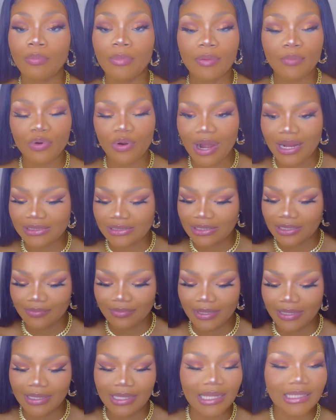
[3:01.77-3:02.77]
memorize
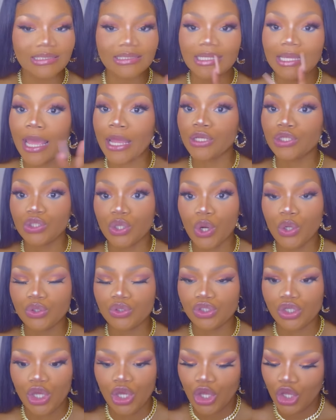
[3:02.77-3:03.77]
them. Next thing, I don't.